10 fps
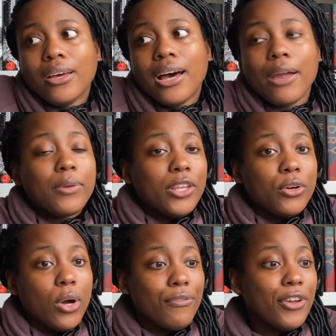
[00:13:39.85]
I really don't
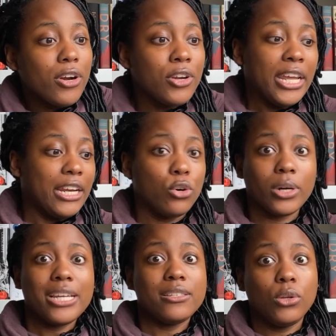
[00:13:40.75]
know. If they're ignoring
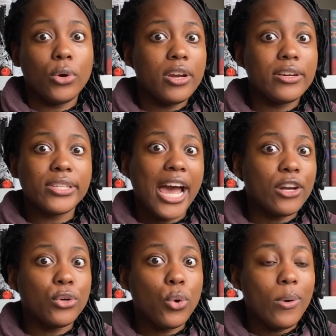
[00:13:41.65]
his lawyers, I
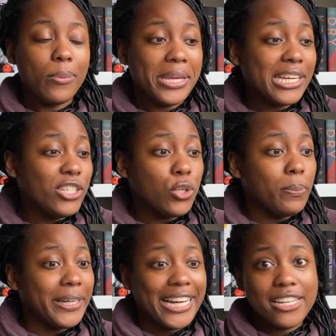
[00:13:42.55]
don't know what we could do,
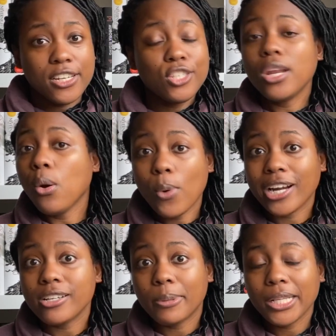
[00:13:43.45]
but I just
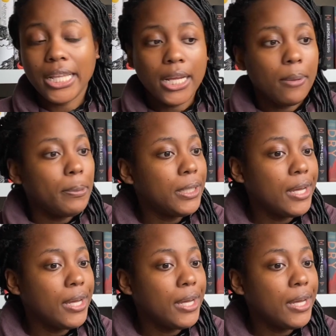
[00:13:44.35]
wanted to bring that up.